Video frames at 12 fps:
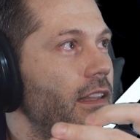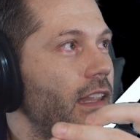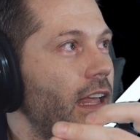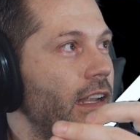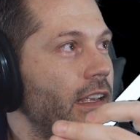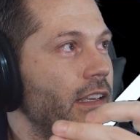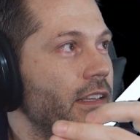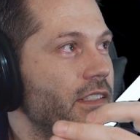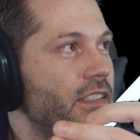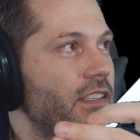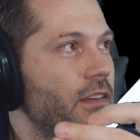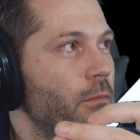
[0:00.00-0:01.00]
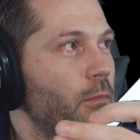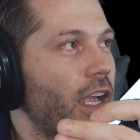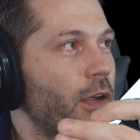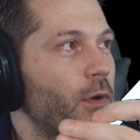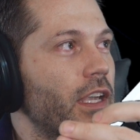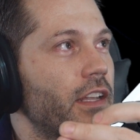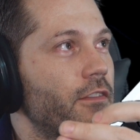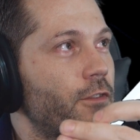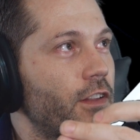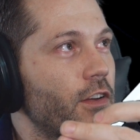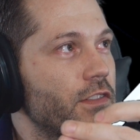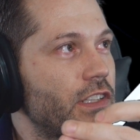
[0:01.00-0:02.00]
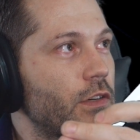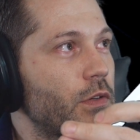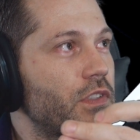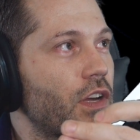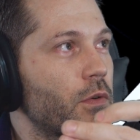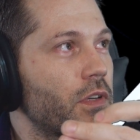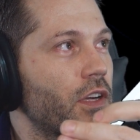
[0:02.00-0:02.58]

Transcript: that is my win. For those of you who don't